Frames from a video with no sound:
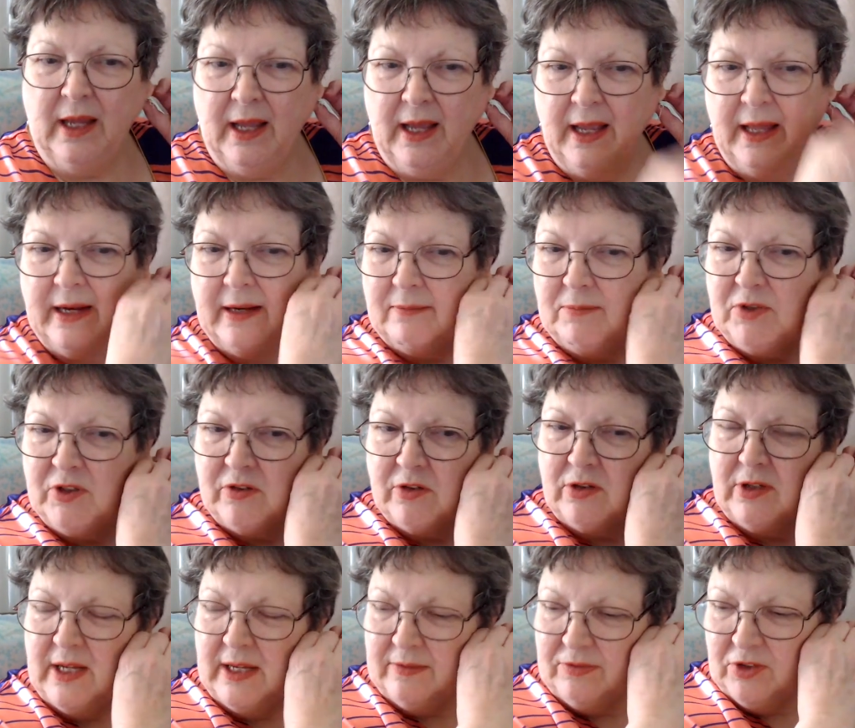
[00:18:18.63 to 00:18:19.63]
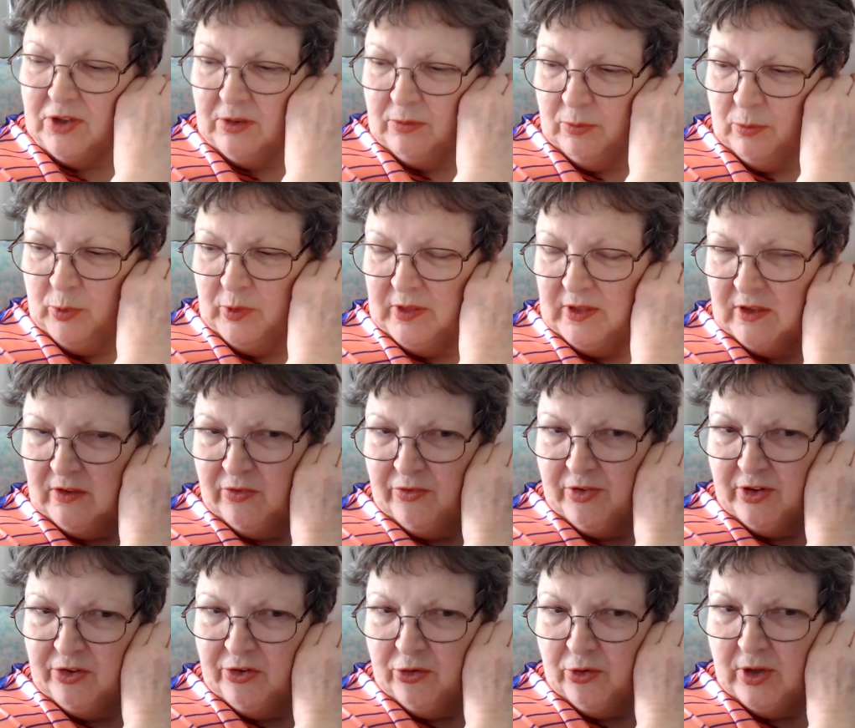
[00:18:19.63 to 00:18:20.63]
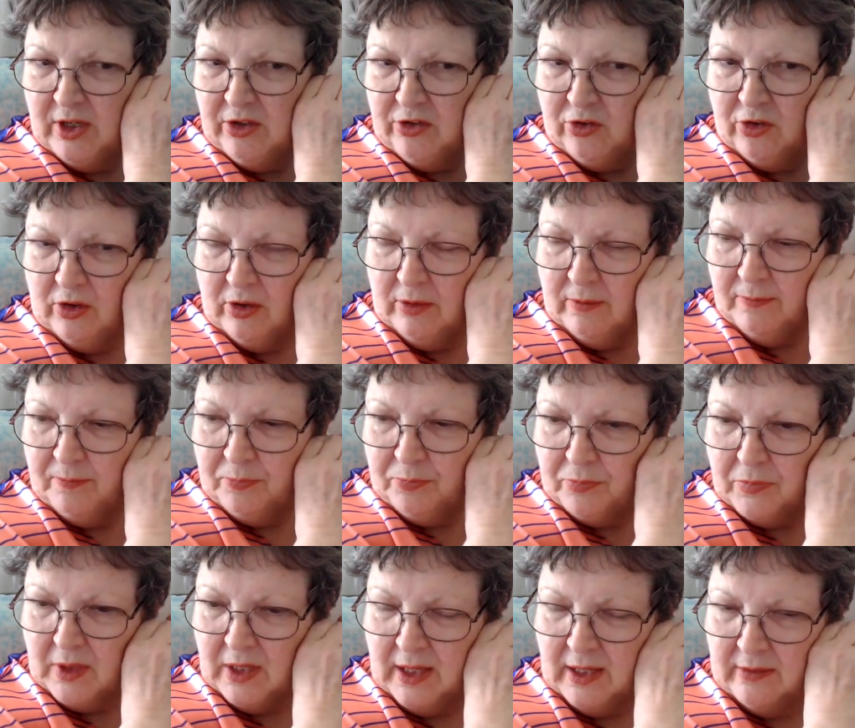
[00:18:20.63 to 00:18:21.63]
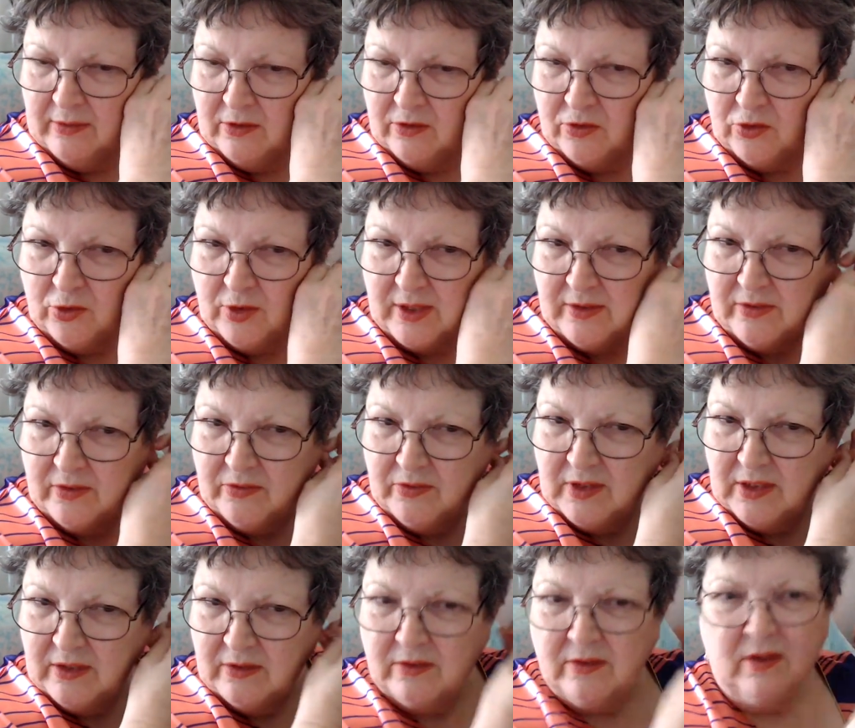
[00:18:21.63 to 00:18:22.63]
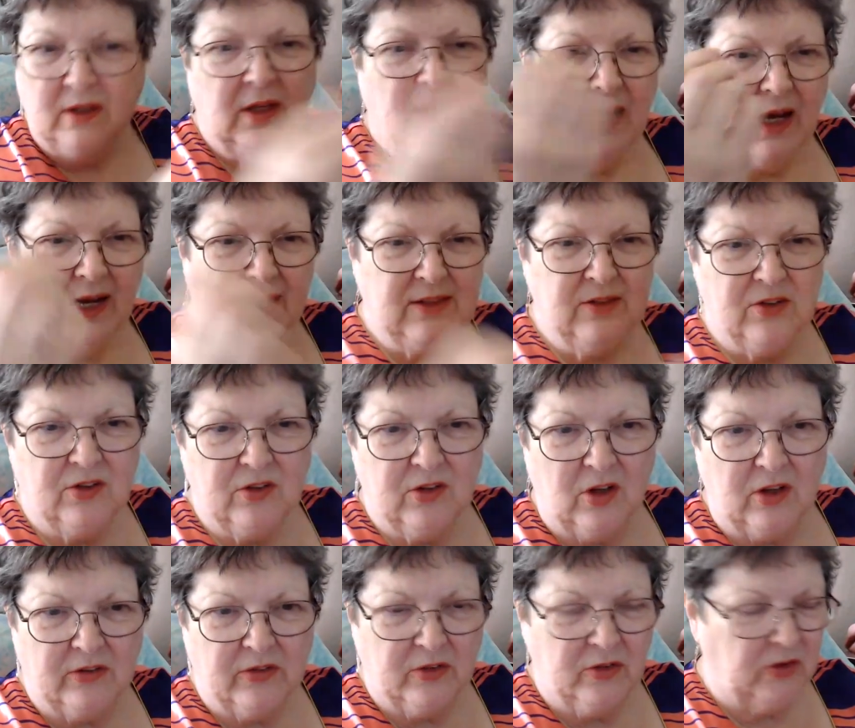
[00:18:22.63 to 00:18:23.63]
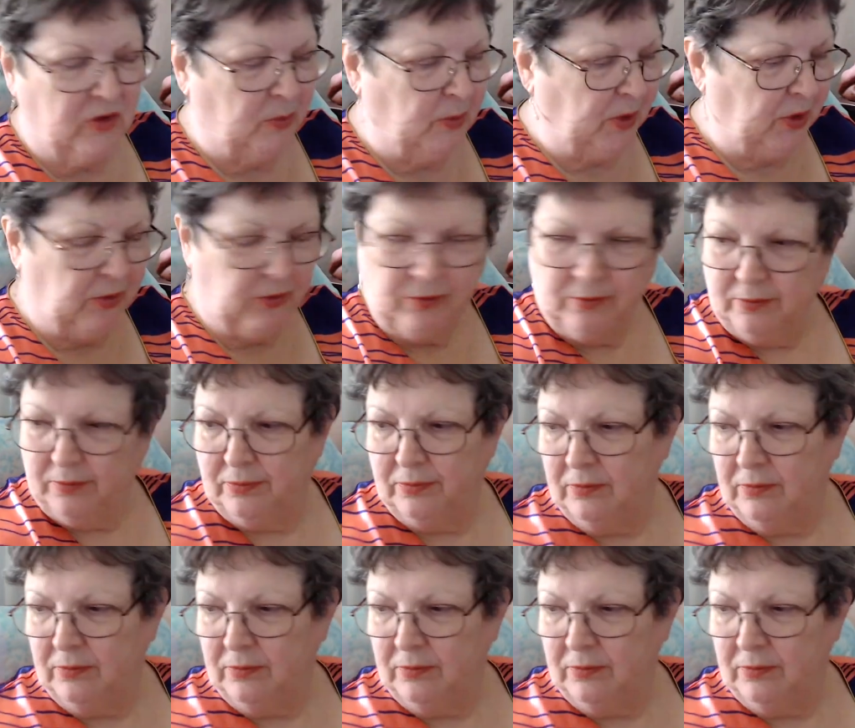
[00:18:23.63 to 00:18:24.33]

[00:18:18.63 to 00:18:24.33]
and I'm just going to have to, with this frustration and the stress of this, I just lost a spoon.